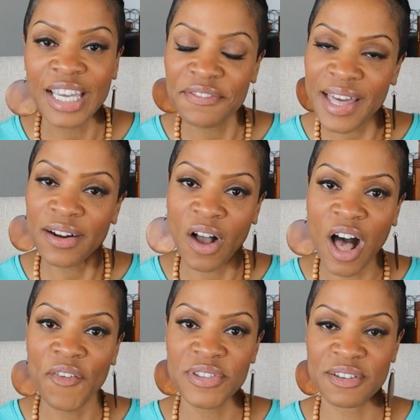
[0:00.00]
If that
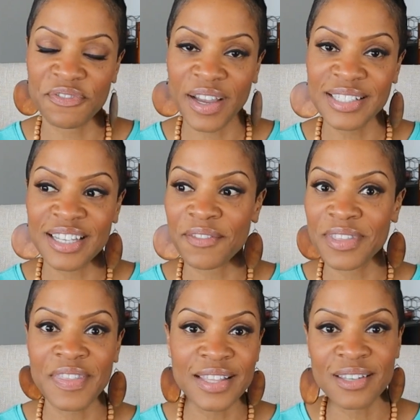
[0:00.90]
cough is effective,
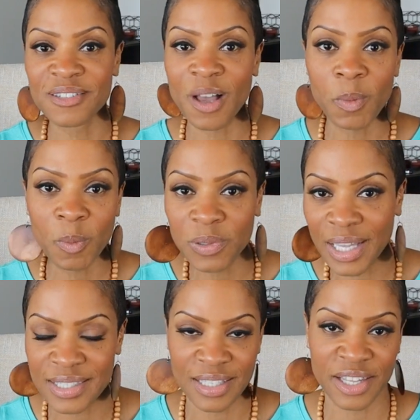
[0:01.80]
then that's a double
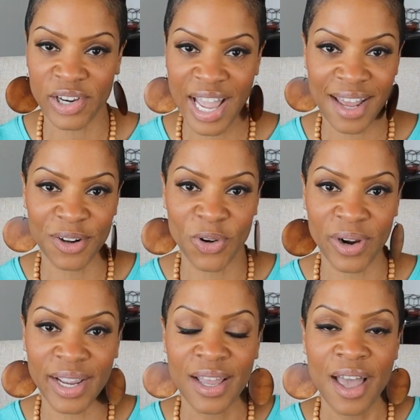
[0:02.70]
plus in their
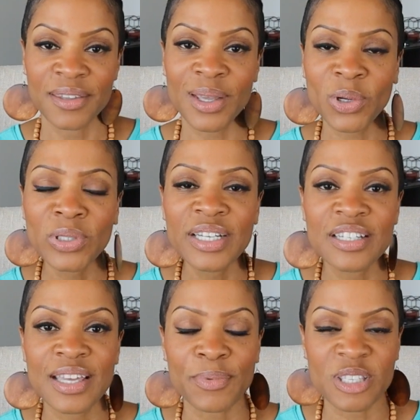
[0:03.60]
category. Not only
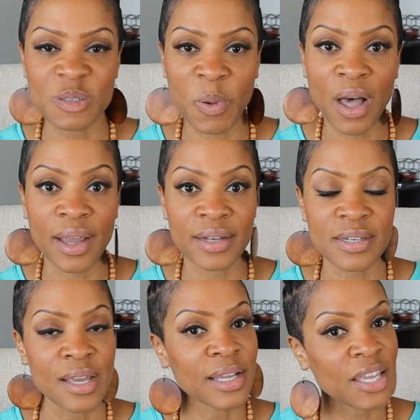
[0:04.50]
do they
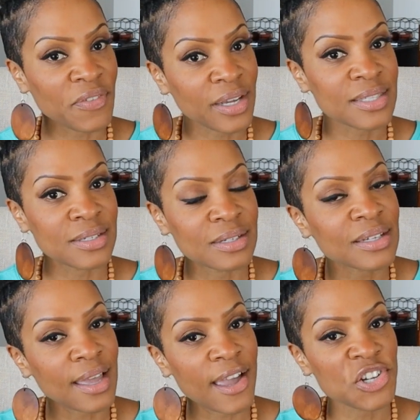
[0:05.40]
respond, giving us an
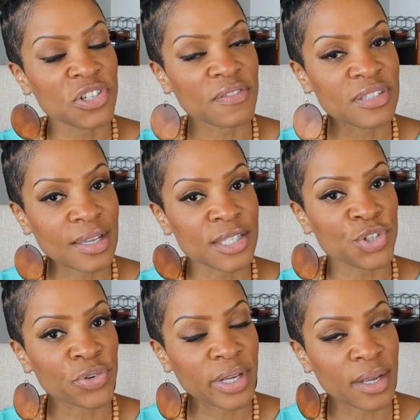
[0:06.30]
indication of
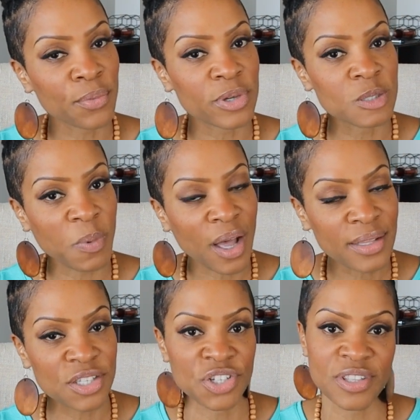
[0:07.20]
sensory
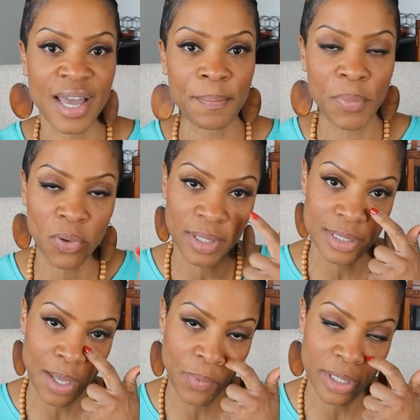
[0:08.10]
response to that bolus
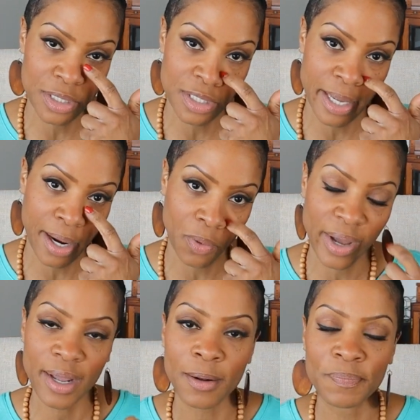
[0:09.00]
that went into the
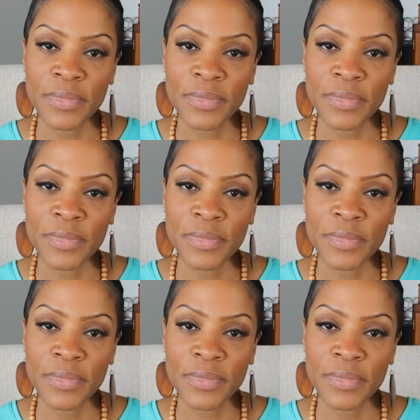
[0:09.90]
airway,